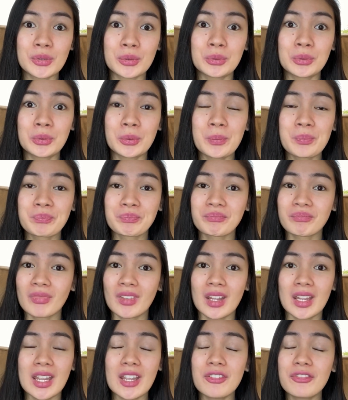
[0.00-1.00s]
So,
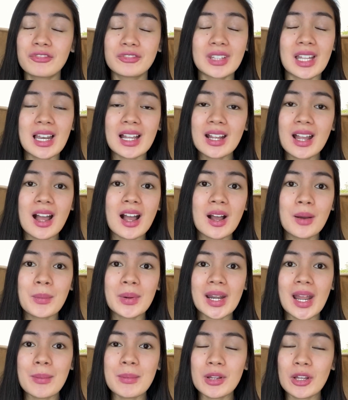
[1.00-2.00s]
if talagang
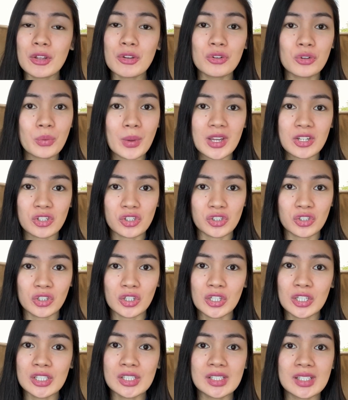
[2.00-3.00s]
marami kayong
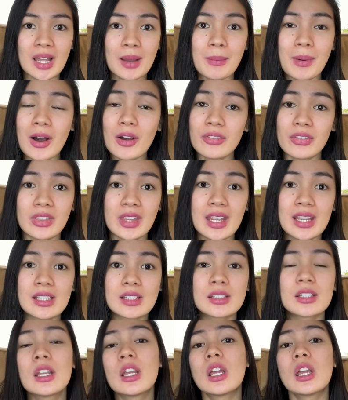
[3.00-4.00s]
questions about this,